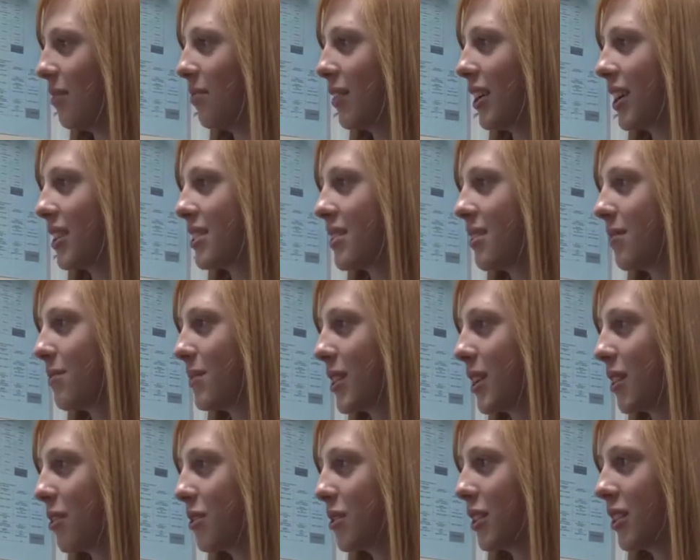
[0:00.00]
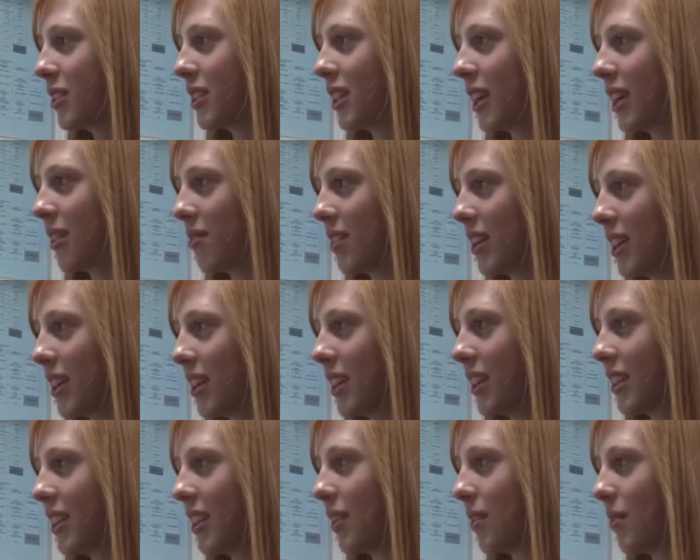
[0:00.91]
teacher advisory system in
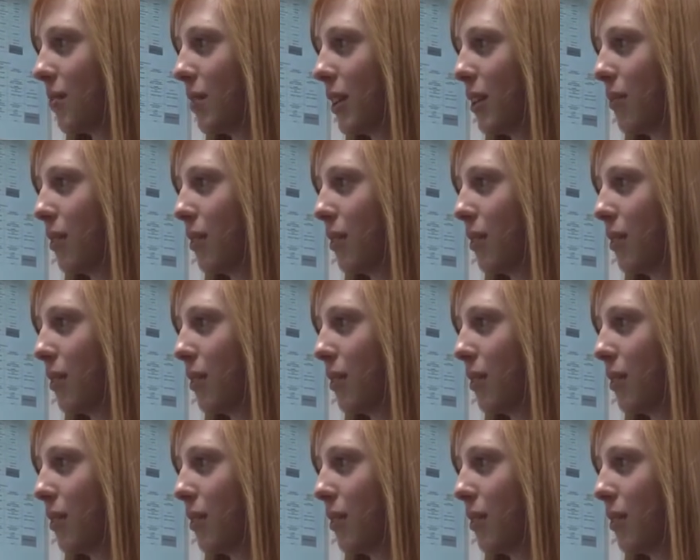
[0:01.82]
place to